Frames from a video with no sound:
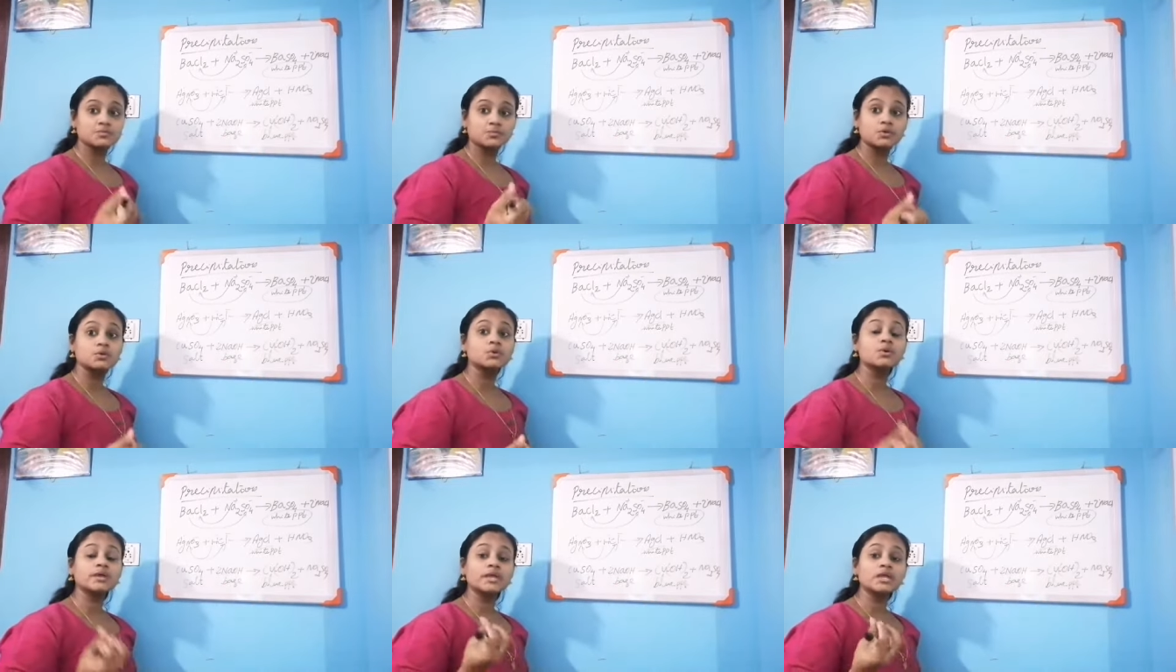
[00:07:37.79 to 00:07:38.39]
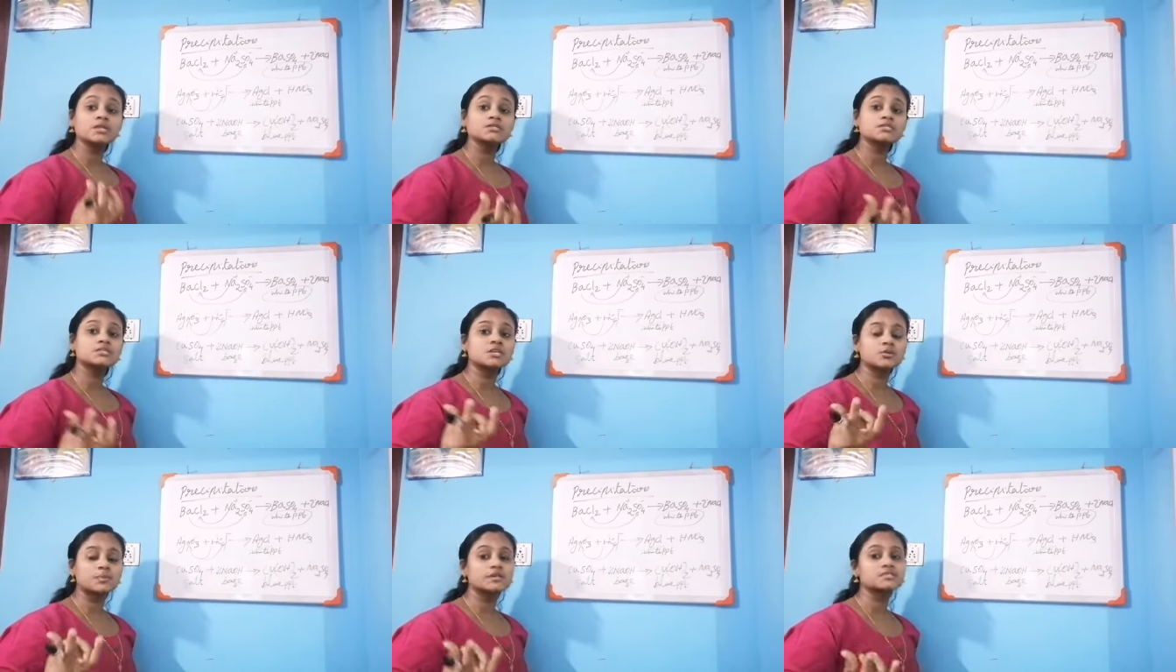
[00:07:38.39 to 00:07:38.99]
Blue
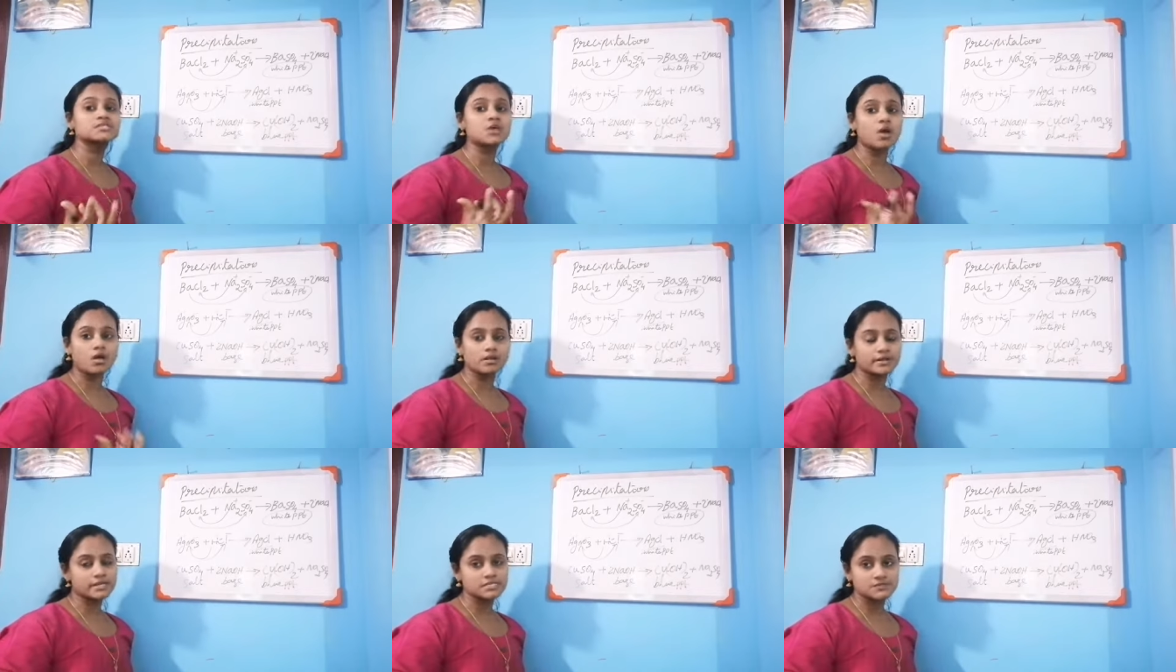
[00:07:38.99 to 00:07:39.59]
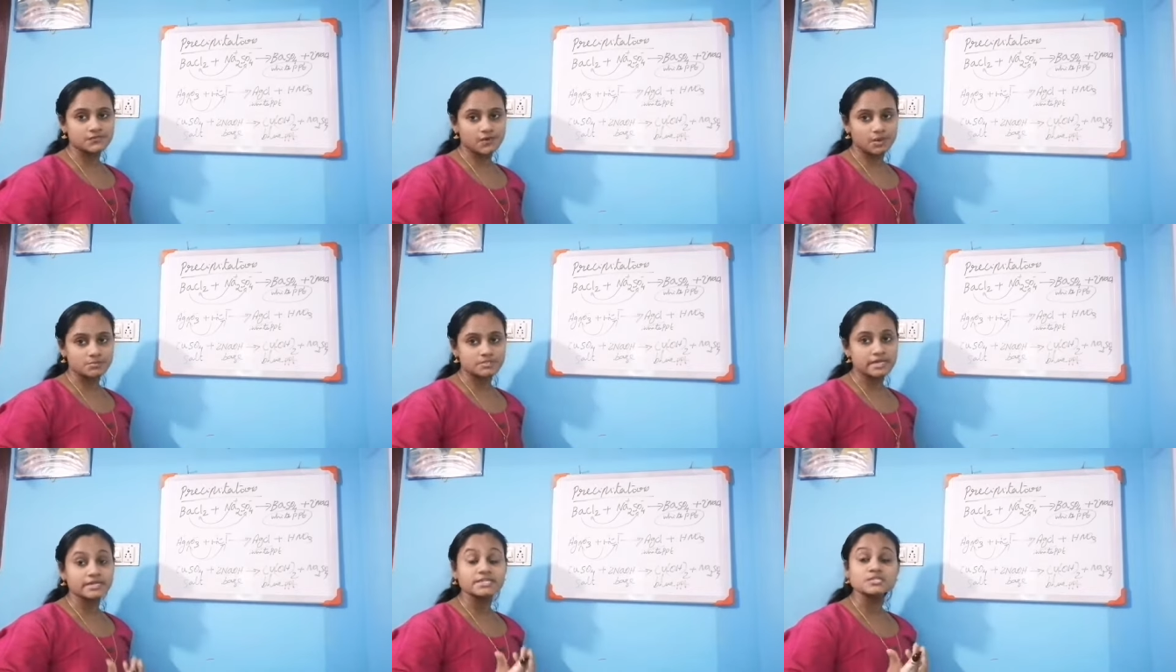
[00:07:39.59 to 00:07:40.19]
insoluble solid is
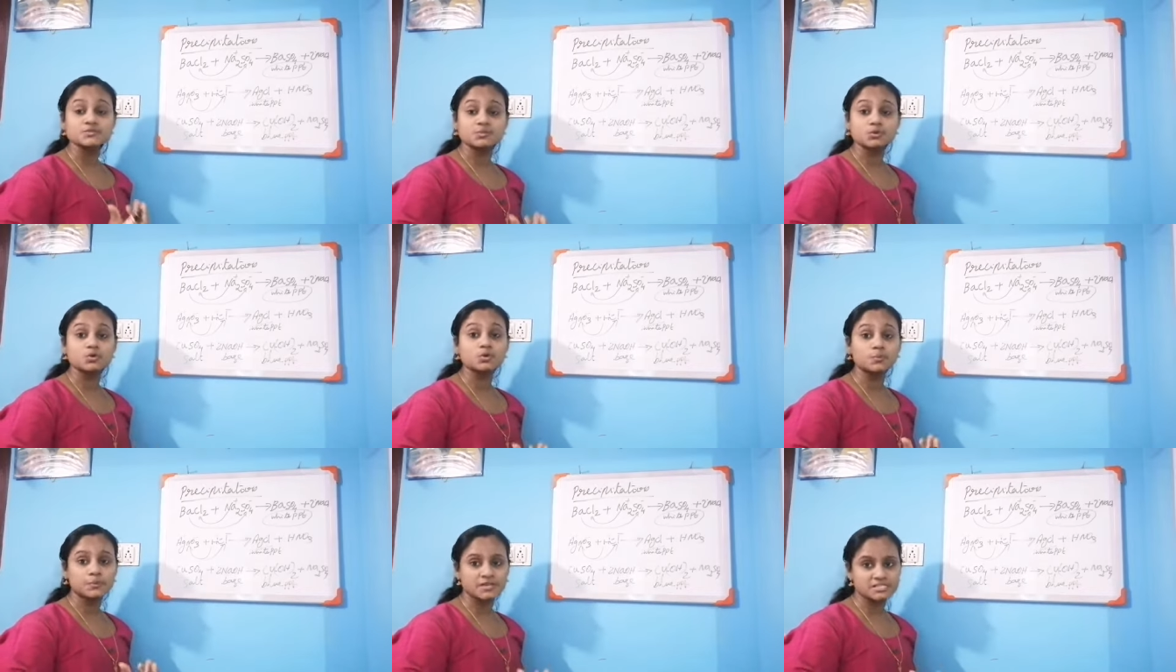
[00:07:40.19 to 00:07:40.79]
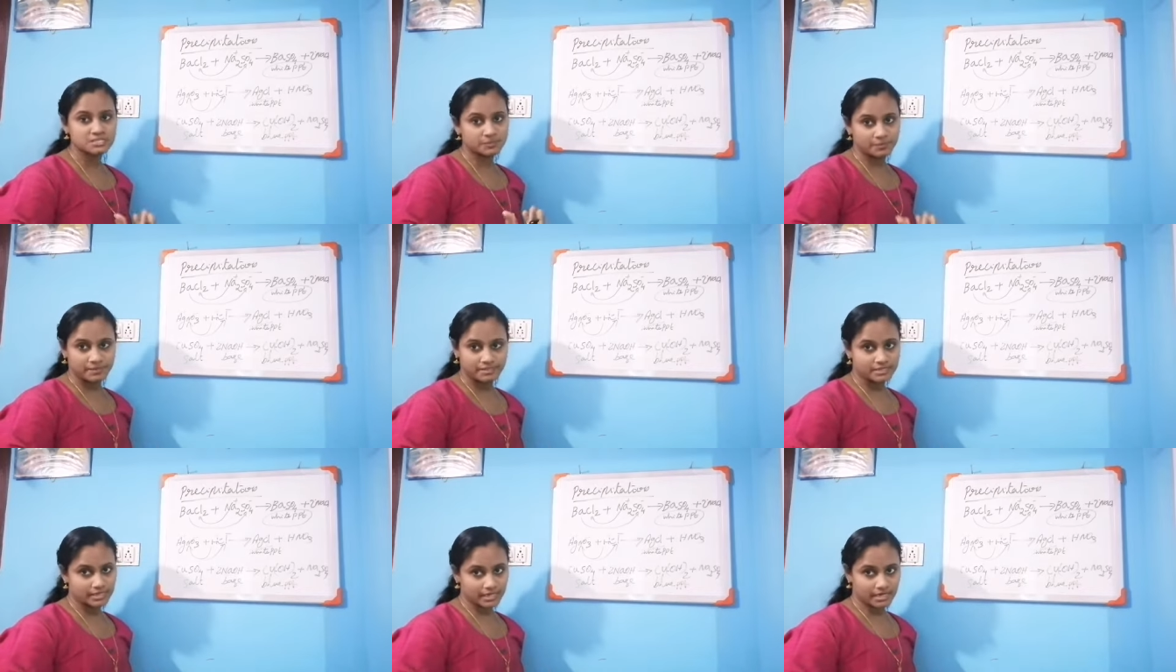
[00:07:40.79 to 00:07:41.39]
formed. That is blue
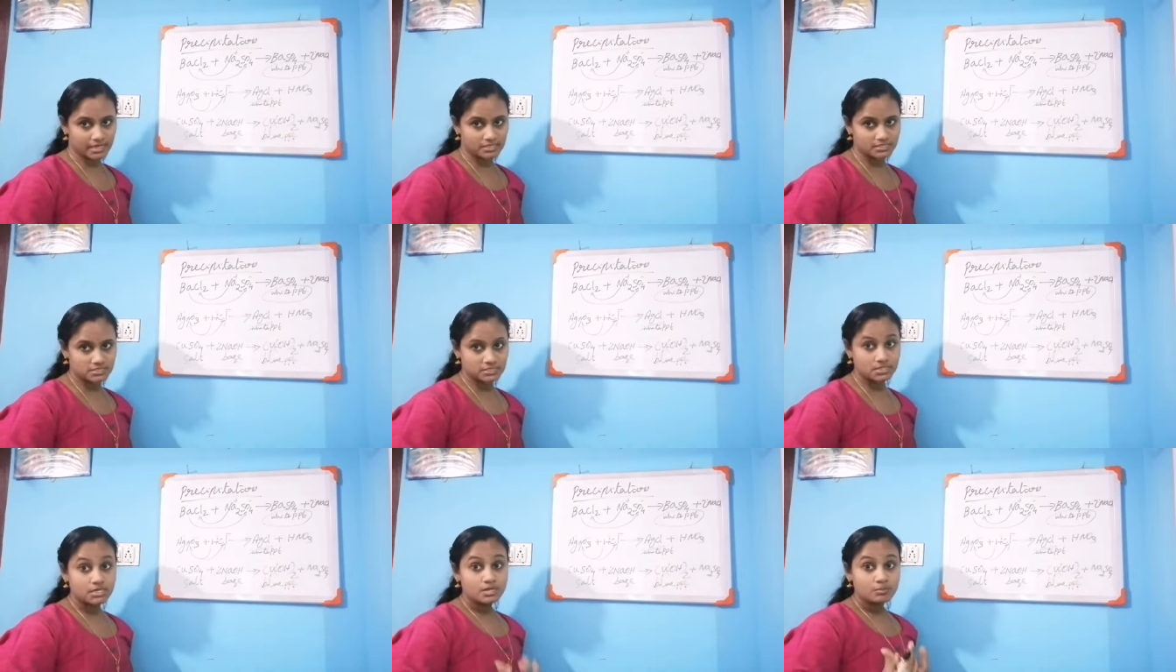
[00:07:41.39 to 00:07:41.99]
precipitate.